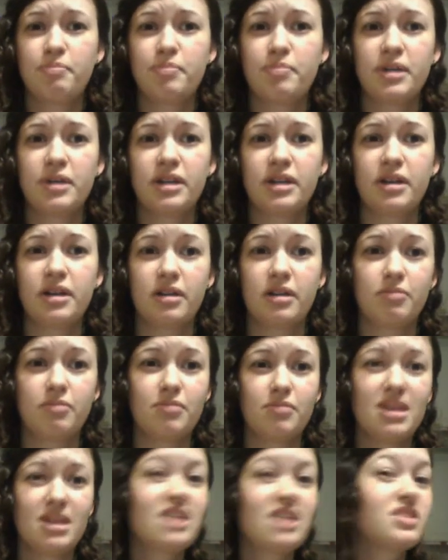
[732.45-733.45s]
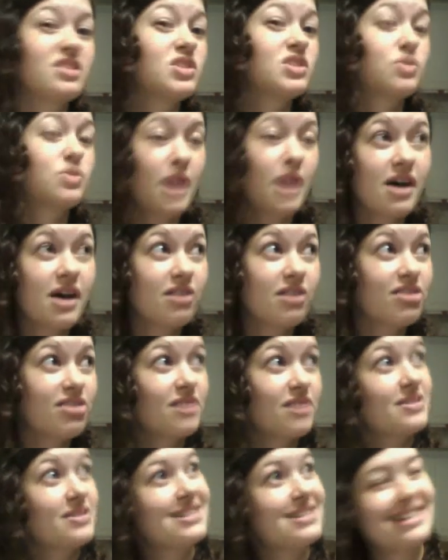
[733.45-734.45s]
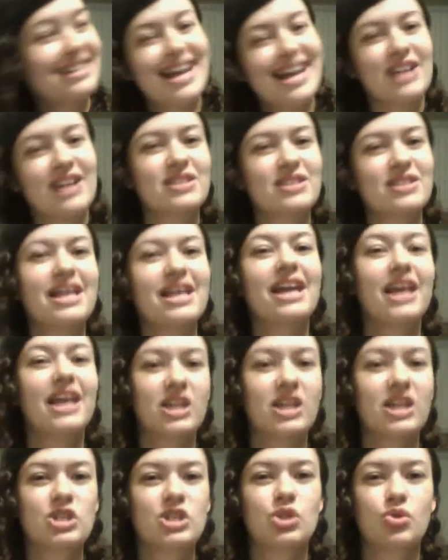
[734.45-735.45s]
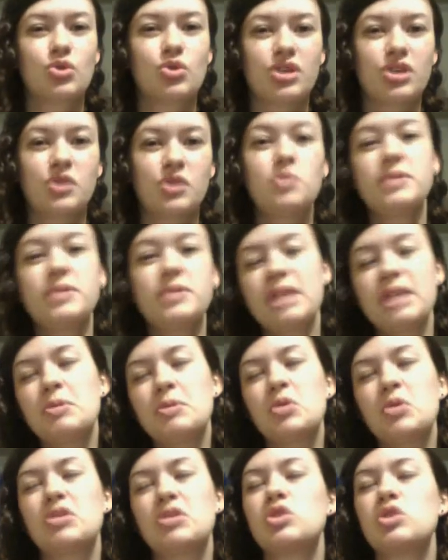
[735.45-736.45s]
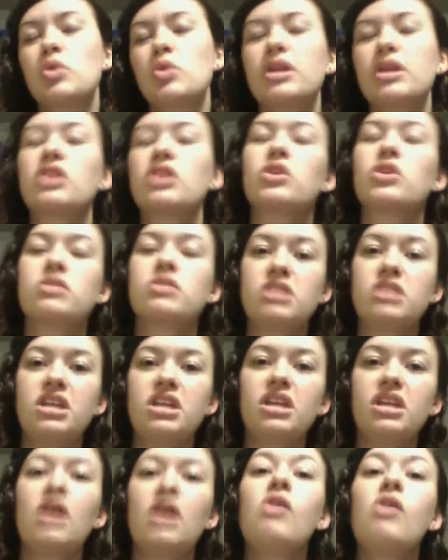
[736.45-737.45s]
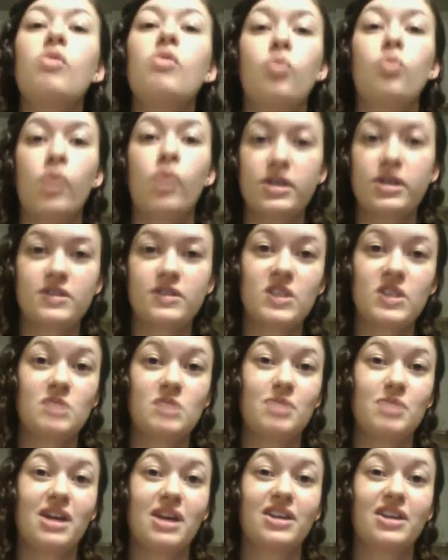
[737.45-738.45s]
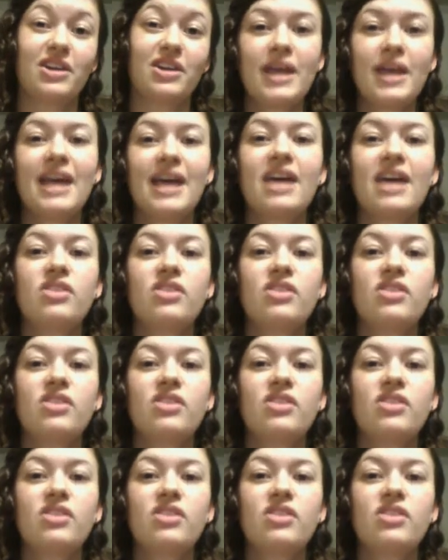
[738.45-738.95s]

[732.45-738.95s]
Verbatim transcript: but on May twelfth it was announced that History, who debuted in twenty thirteen, was disbanding.